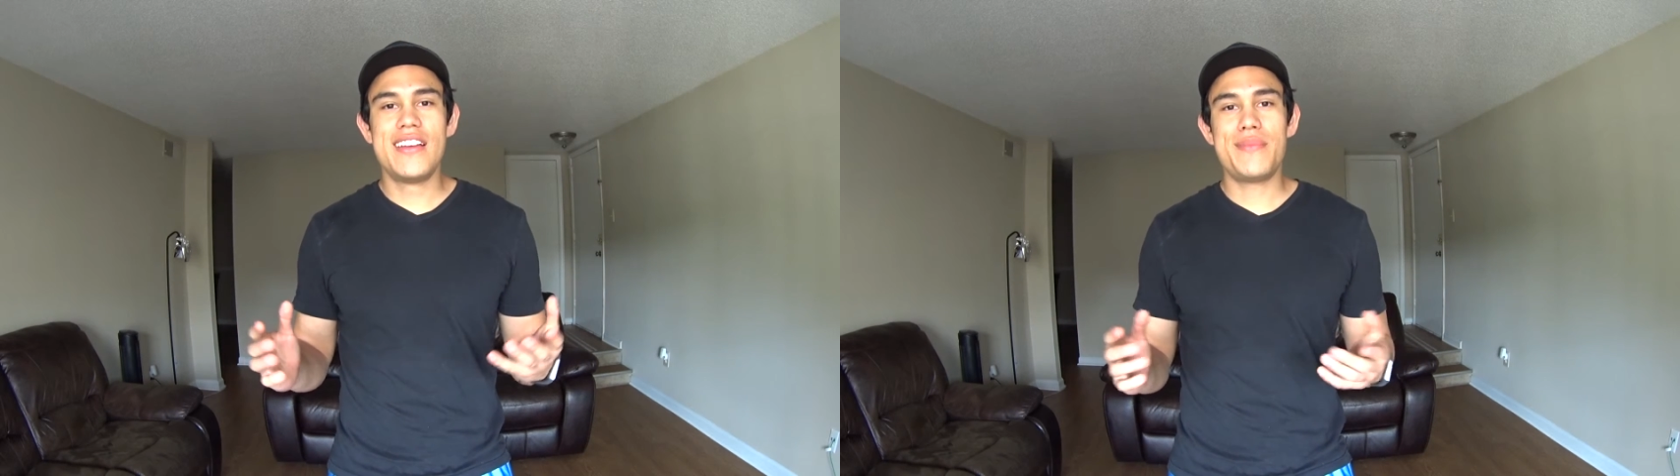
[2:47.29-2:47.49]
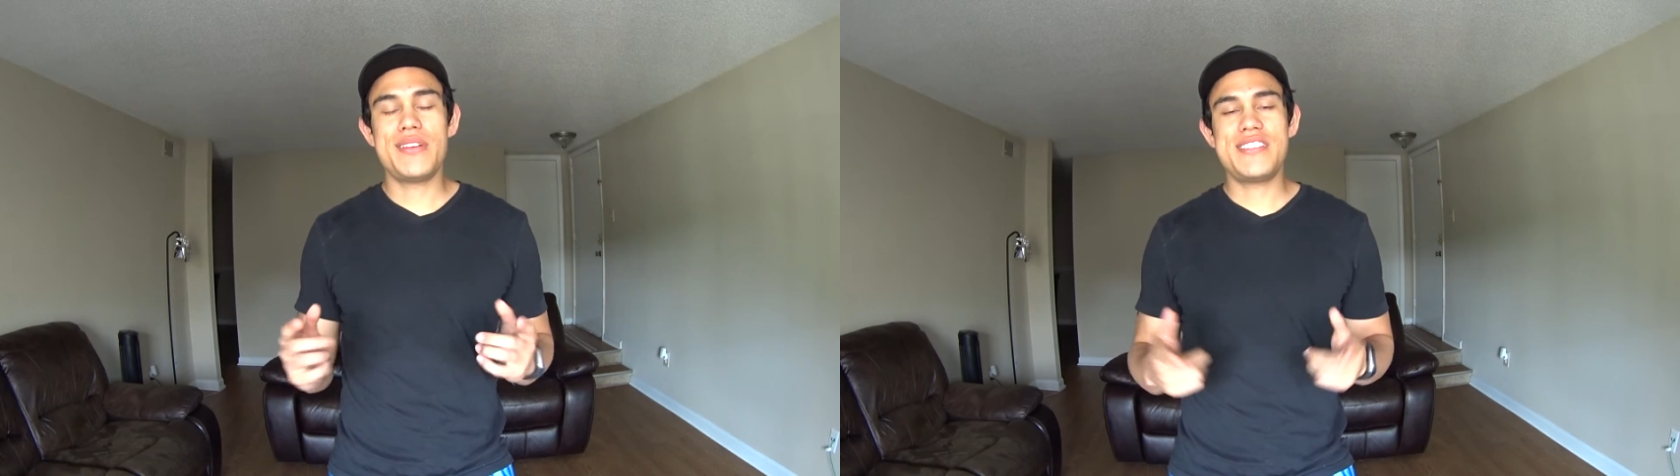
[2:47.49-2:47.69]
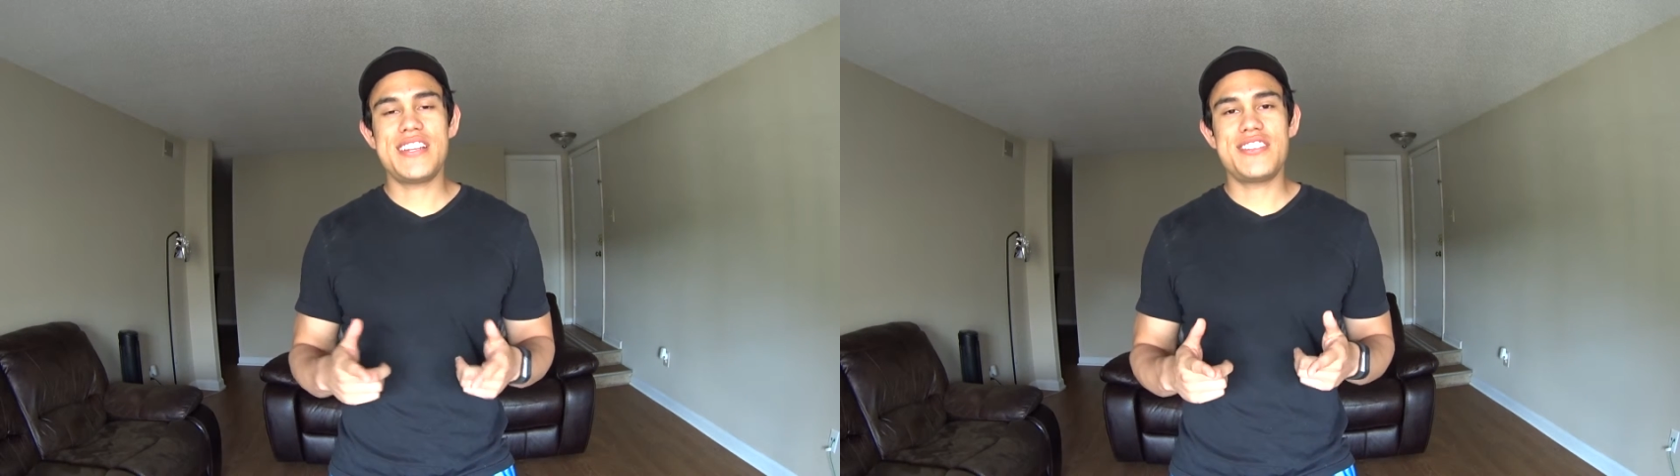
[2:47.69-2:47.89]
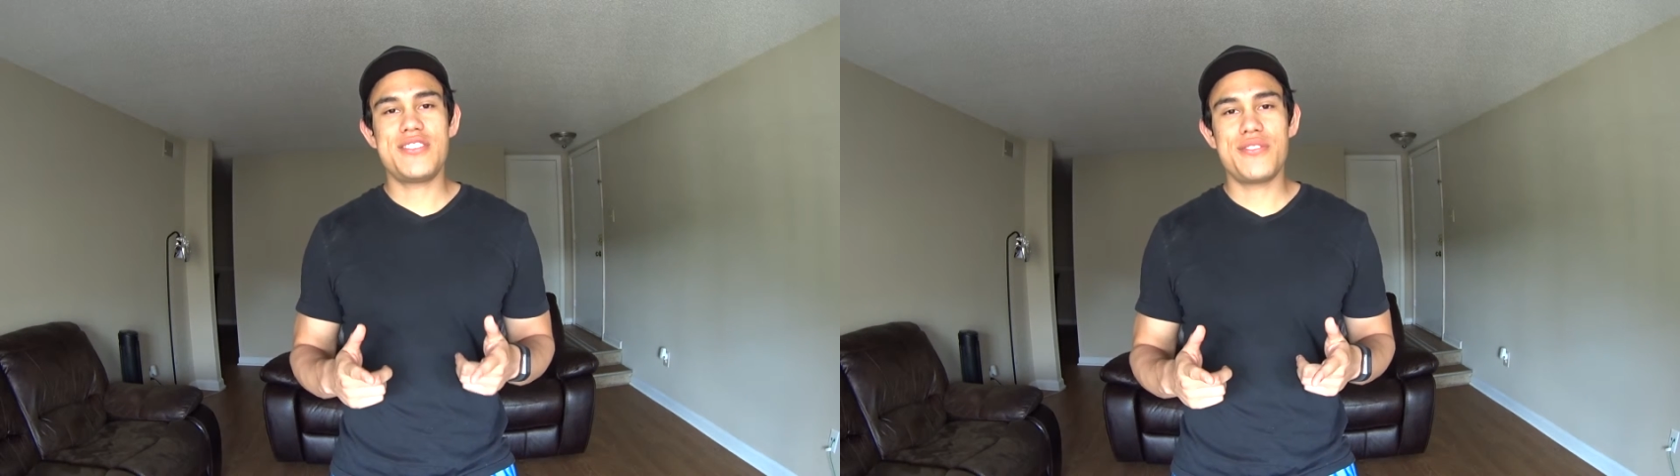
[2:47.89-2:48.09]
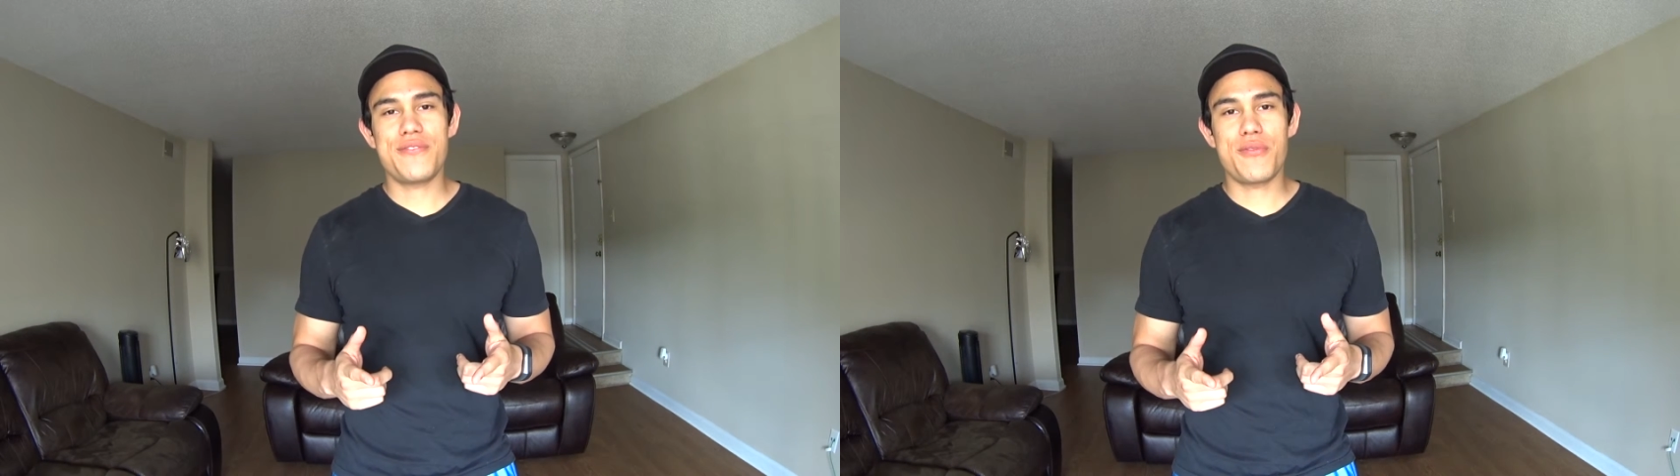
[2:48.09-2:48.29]
please stay
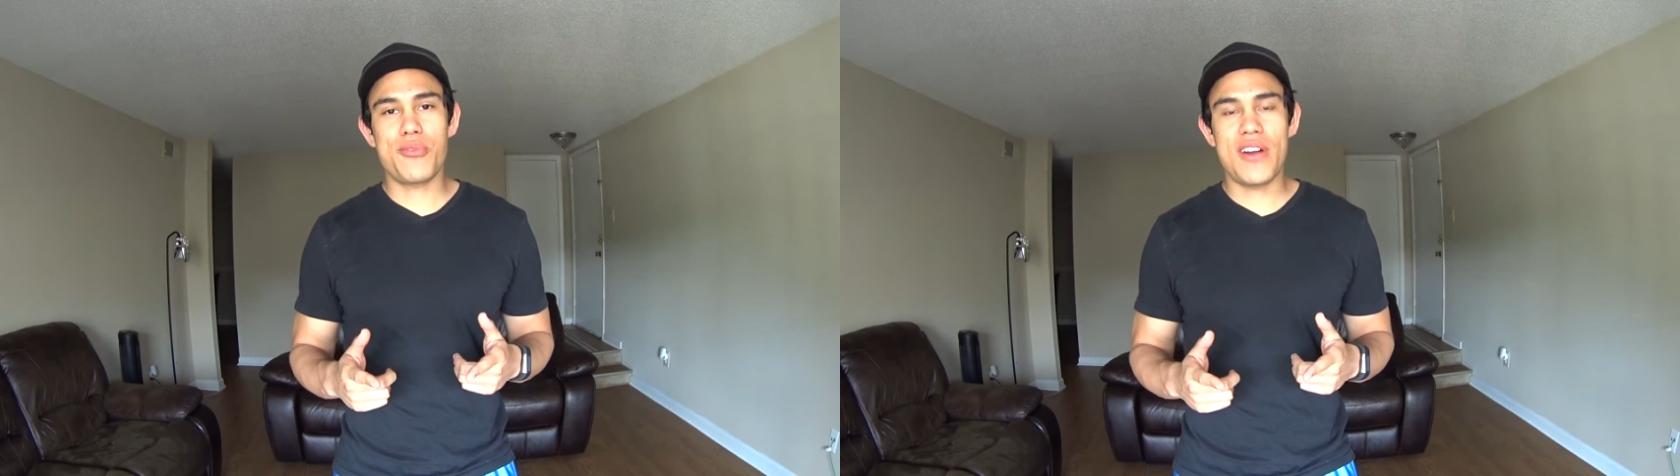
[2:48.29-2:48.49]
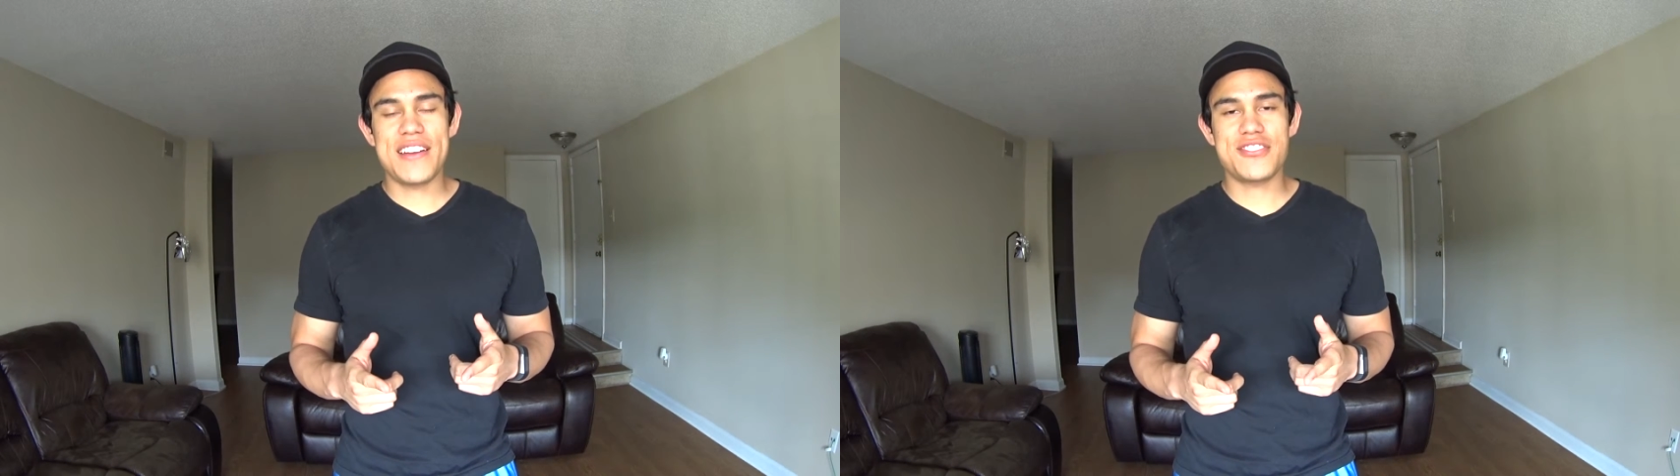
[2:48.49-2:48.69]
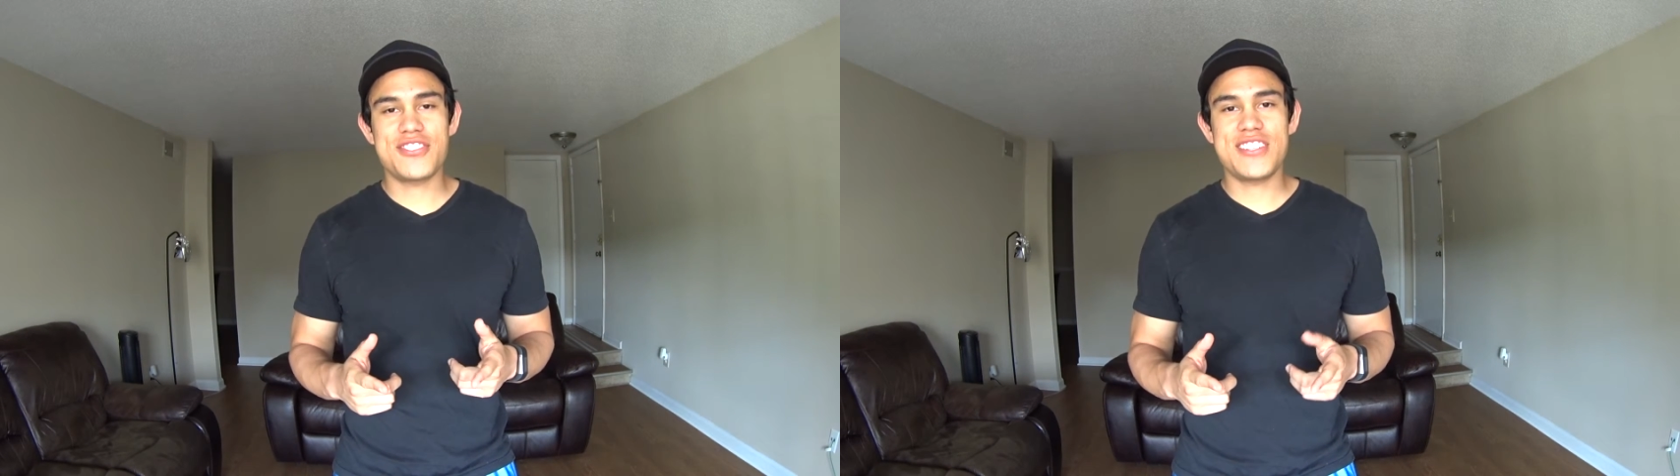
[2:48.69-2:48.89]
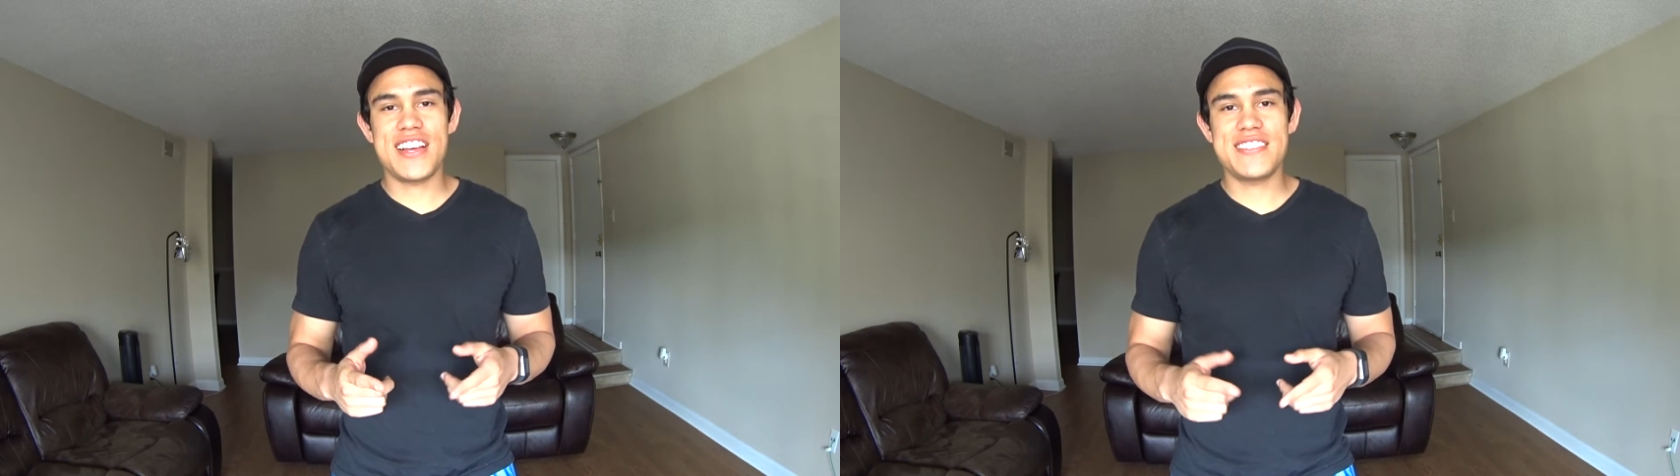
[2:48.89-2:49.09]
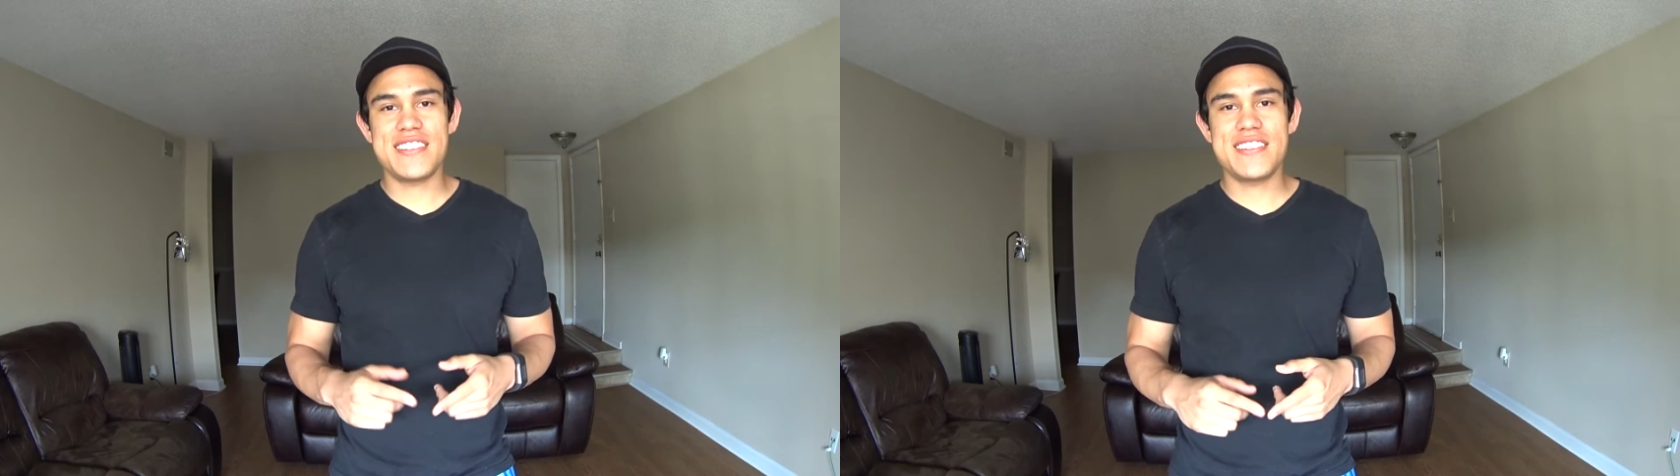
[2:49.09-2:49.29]
tuned for more
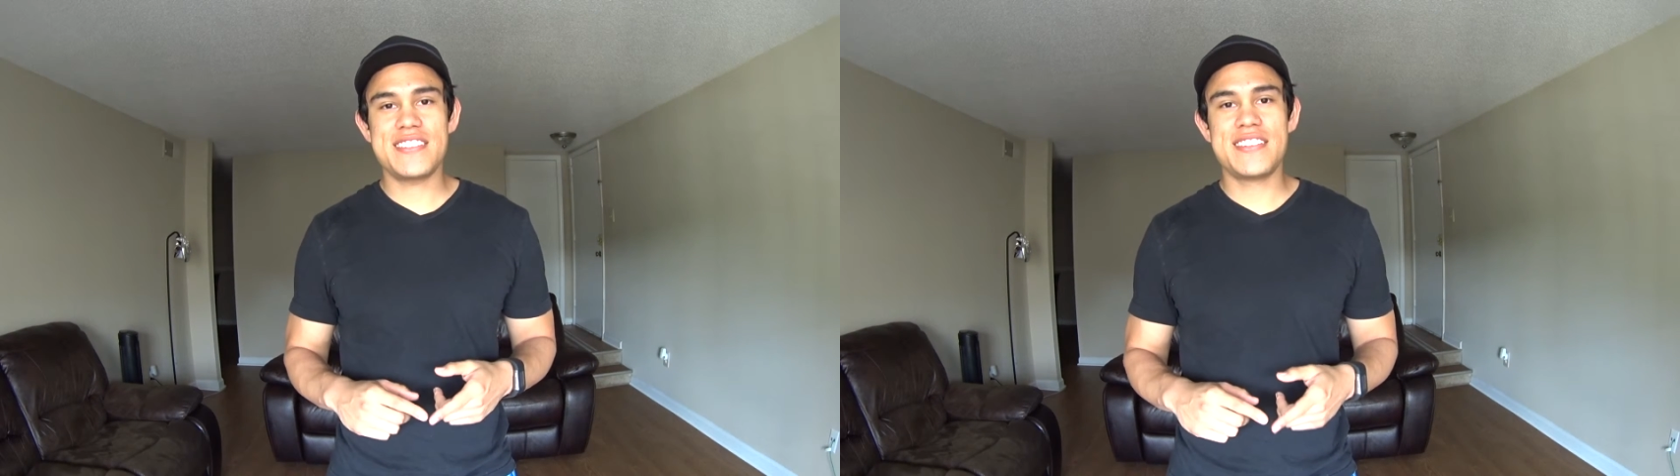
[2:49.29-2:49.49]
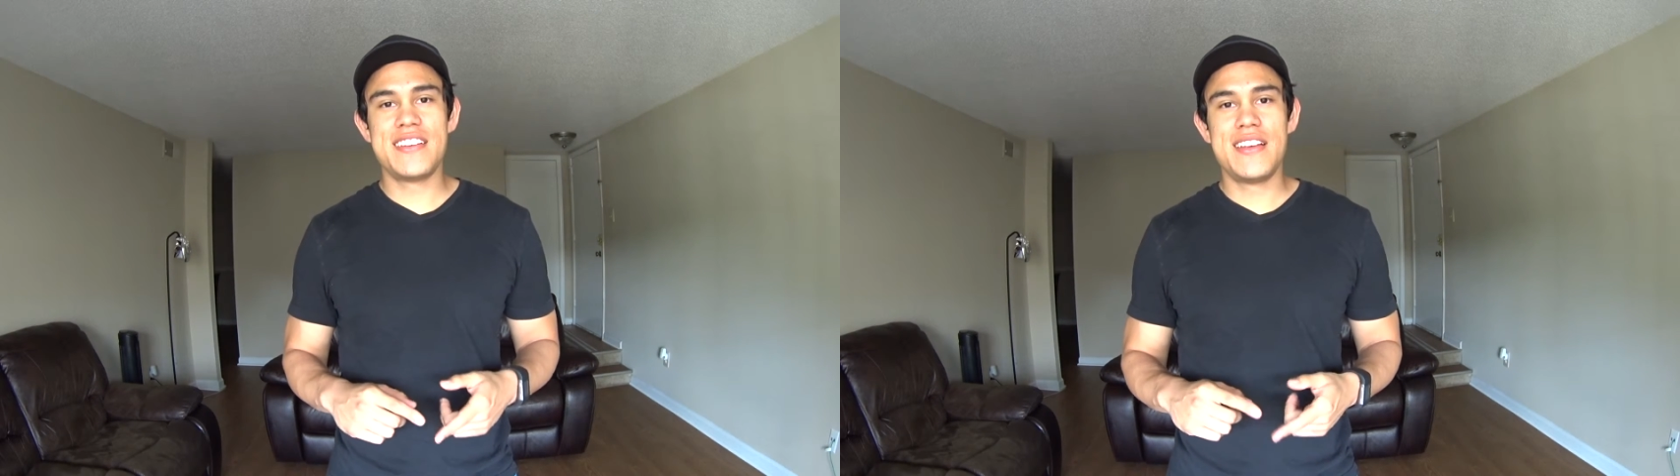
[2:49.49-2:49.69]
exercises.